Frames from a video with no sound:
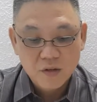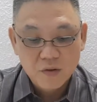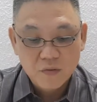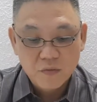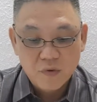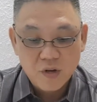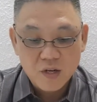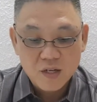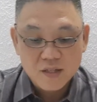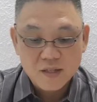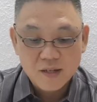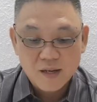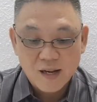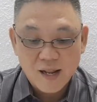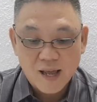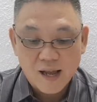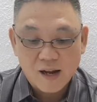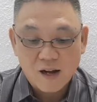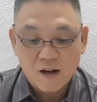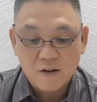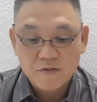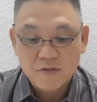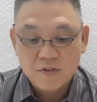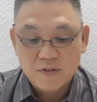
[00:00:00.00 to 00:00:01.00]
which is a
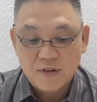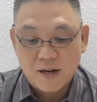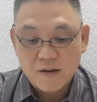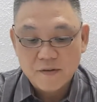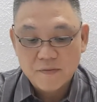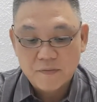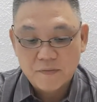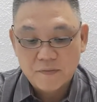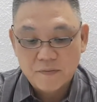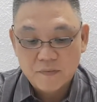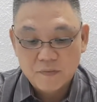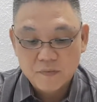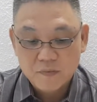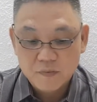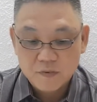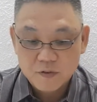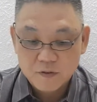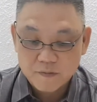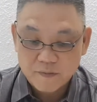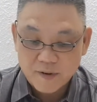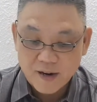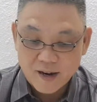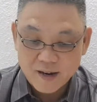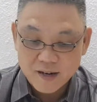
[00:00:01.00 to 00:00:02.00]
lack of
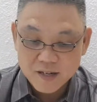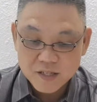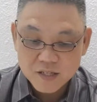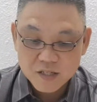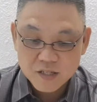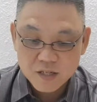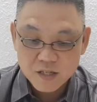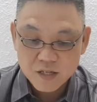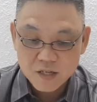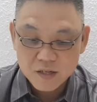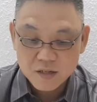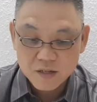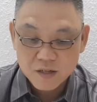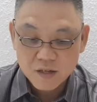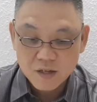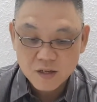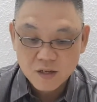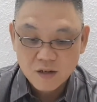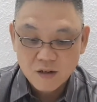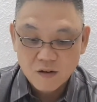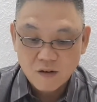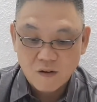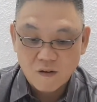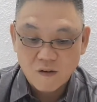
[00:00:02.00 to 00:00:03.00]
transparency
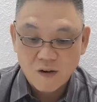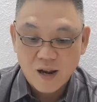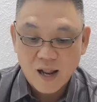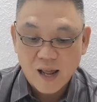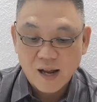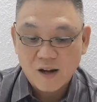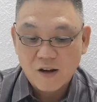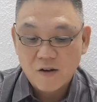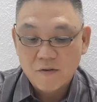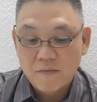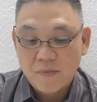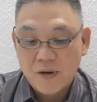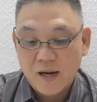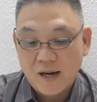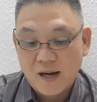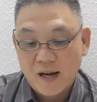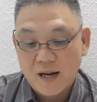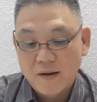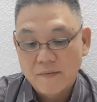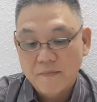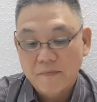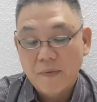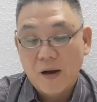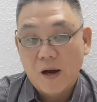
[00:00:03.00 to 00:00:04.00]
or lack of
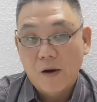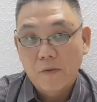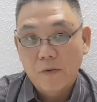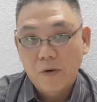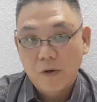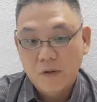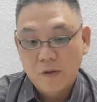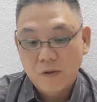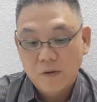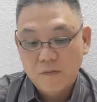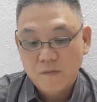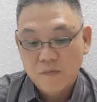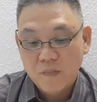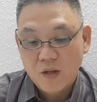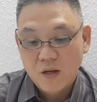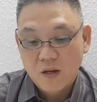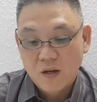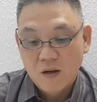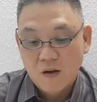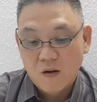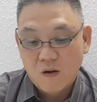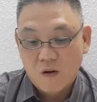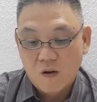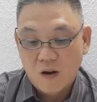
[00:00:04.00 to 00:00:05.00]
bargaining power
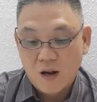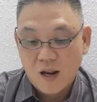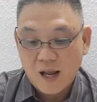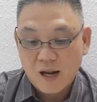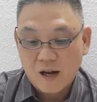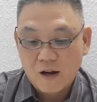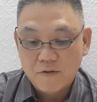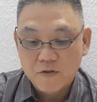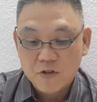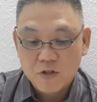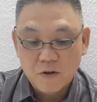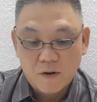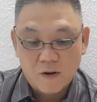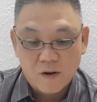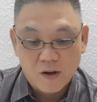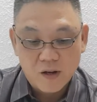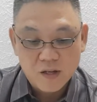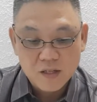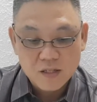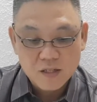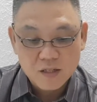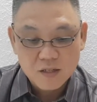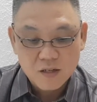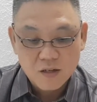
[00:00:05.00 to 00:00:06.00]
or lack of
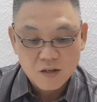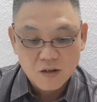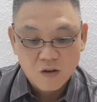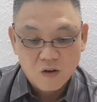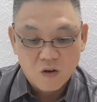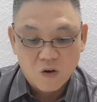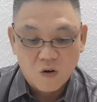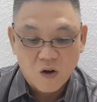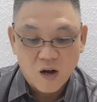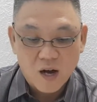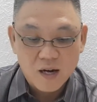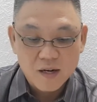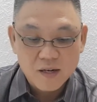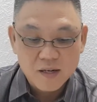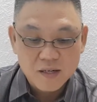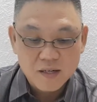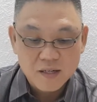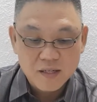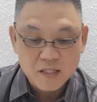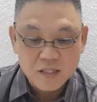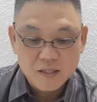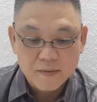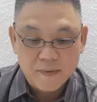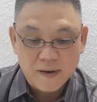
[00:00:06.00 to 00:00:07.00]
choice or other
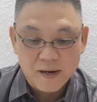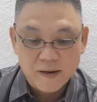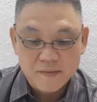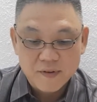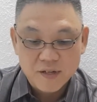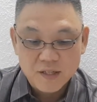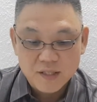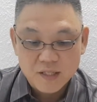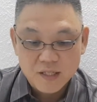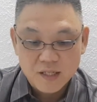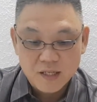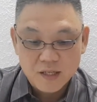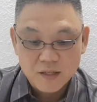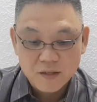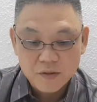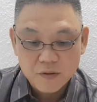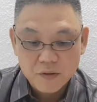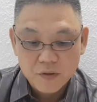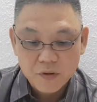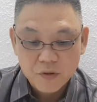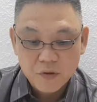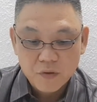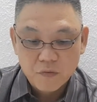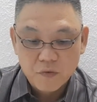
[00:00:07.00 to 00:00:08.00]
disparity
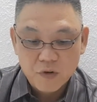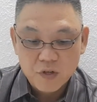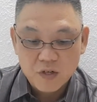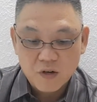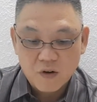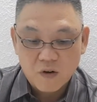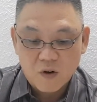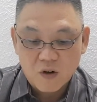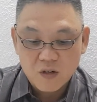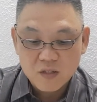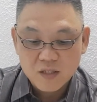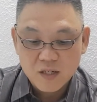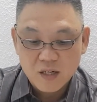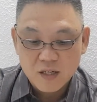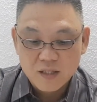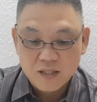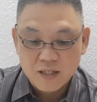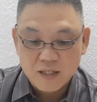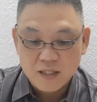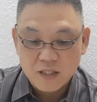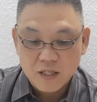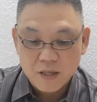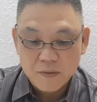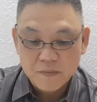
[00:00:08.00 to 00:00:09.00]
which cause a
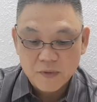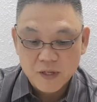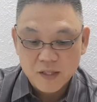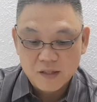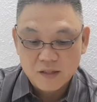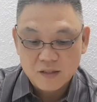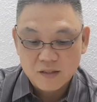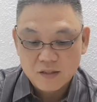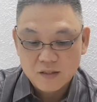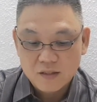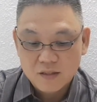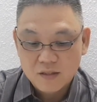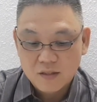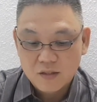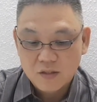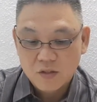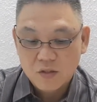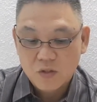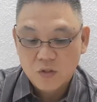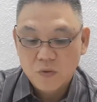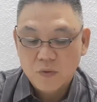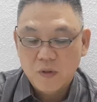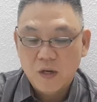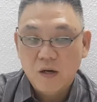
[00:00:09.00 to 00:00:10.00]
detriment
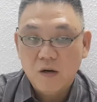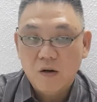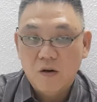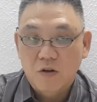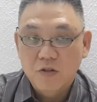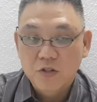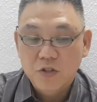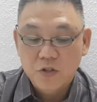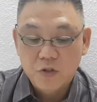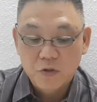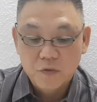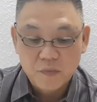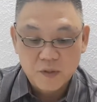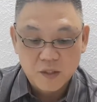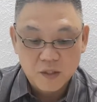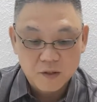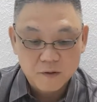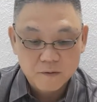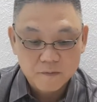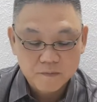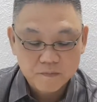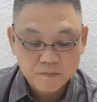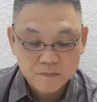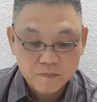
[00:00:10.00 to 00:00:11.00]
to a consumer.
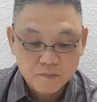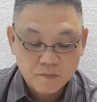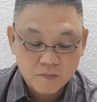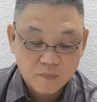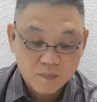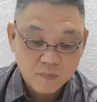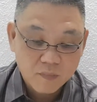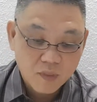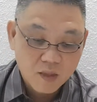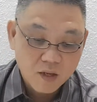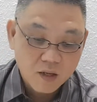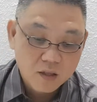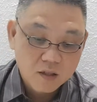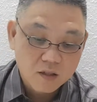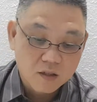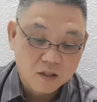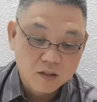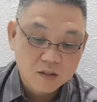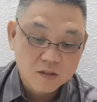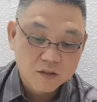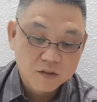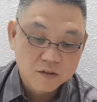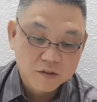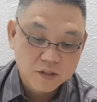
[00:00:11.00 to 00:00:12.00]

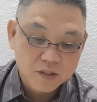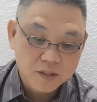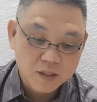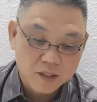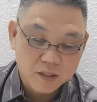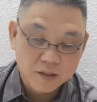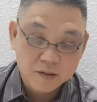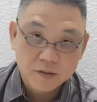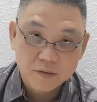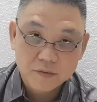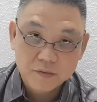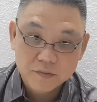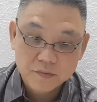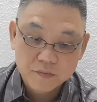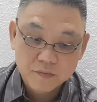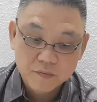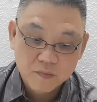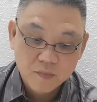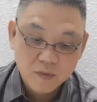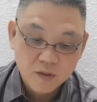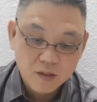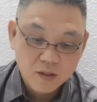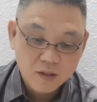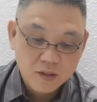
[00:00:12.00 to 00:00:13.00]
Conclusion.
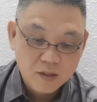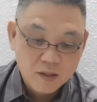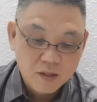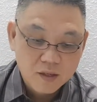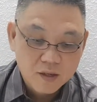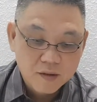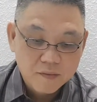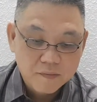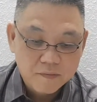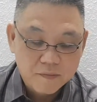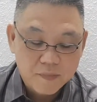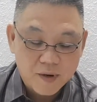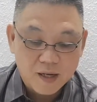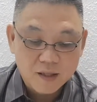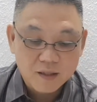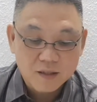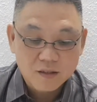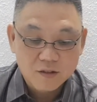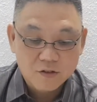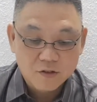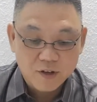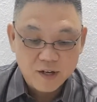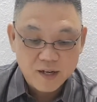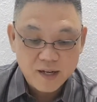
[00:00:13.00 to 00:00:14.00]

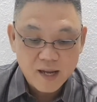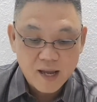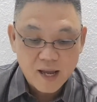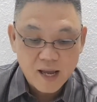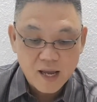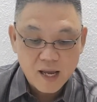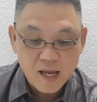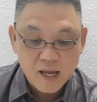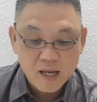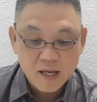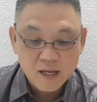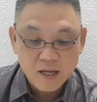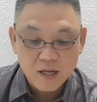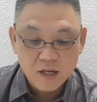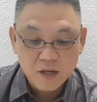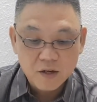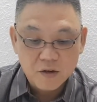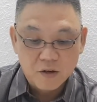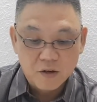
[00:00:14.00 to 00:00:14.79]
Part 3A in